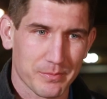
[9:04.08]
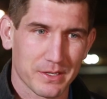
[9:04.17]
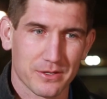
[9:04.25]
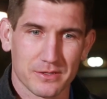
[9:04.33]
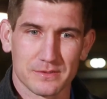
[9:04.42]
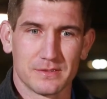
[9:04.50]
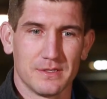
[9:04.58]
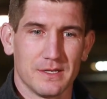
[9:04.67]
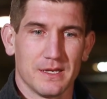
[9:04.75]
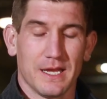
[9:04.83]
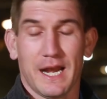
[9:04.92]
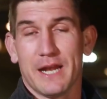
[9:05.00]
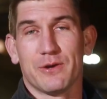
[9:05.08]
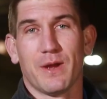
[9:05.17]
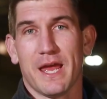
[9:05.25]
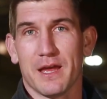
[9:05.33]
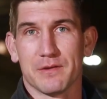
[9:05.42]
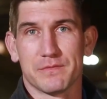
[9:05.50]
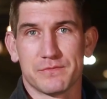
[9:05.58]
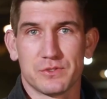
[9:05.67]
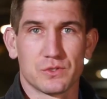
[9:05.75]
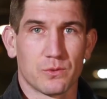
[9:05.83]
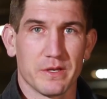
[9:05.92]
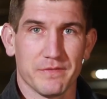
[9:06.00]
bill, and I don't have
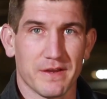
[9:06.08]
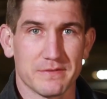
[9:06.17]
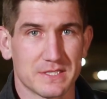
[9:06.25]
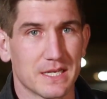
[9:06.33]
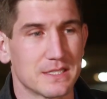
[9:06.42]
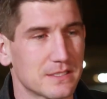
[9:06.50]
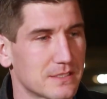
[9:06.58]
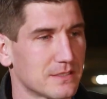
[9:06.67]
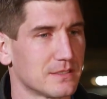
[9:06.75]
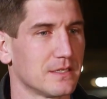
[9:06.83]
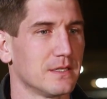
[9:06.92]
25 cents.